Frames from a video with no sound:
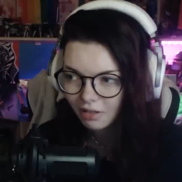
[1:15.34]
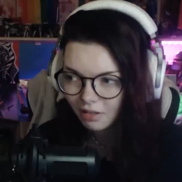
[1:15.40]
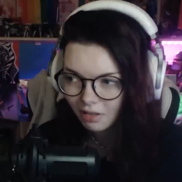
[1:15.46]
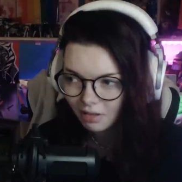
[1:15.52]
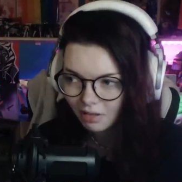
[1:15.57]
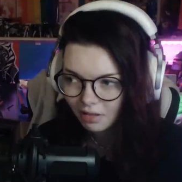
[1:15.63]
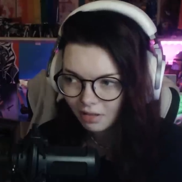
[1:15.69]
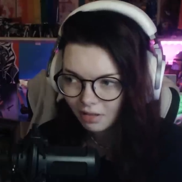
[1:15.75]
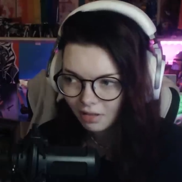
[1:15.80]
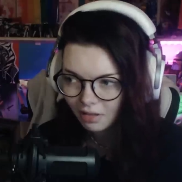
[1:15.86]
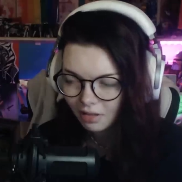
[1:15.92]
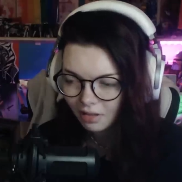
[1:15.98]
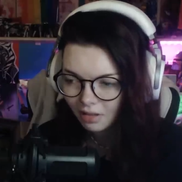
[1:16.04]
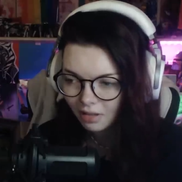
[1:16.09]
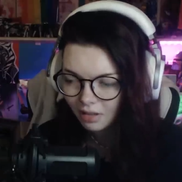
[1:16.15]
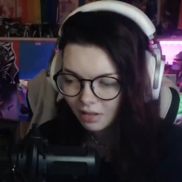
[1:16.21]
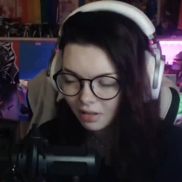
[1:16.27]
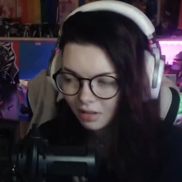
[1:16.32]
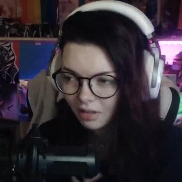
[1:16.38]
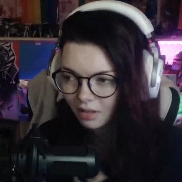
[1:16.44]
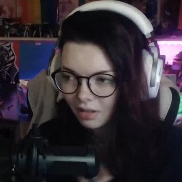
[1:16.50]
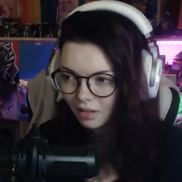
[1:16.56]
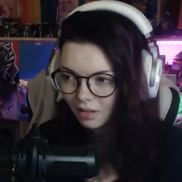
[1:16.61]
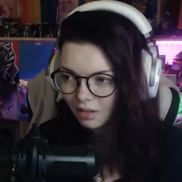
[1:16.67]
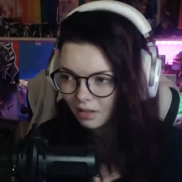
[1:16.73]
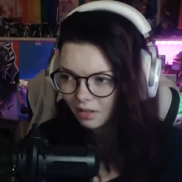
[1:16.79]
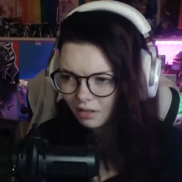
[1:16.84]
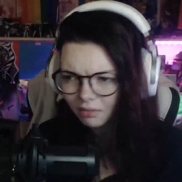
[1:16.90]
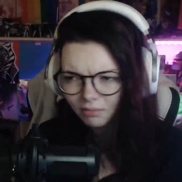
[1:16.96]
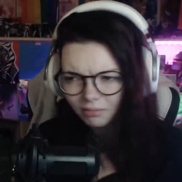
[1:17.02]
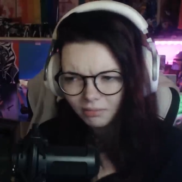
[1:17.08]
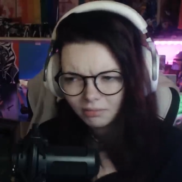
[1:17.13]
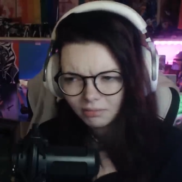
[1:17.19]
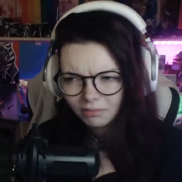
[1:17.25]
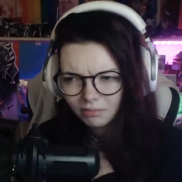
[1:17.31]

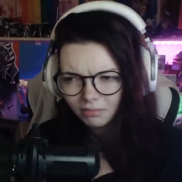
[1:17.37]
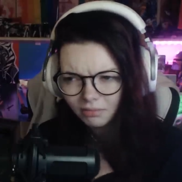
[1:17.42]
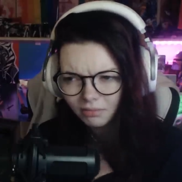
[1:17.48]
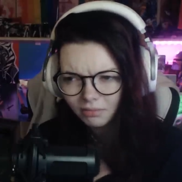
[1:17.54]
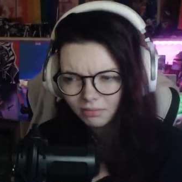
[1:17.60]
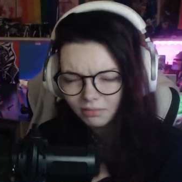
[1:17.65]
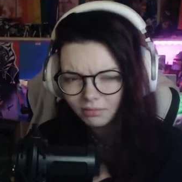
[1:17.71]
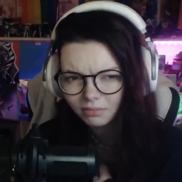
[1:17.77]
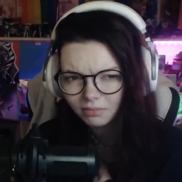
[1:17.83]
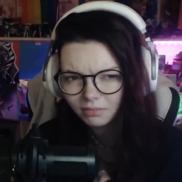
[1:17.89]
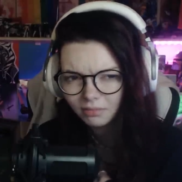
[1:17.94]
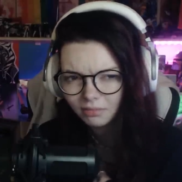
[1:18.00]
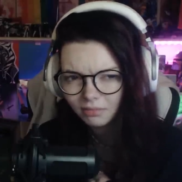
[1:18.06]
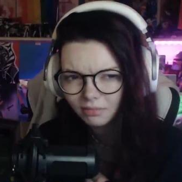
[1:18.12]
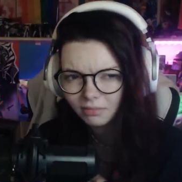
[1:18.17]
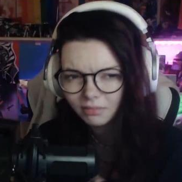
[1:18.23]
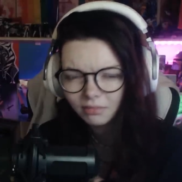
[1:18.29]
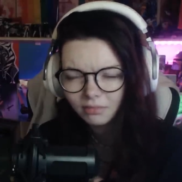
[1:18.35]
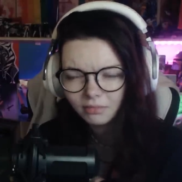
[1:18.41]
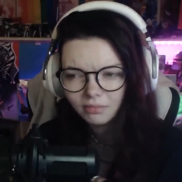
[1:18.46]
[no speech]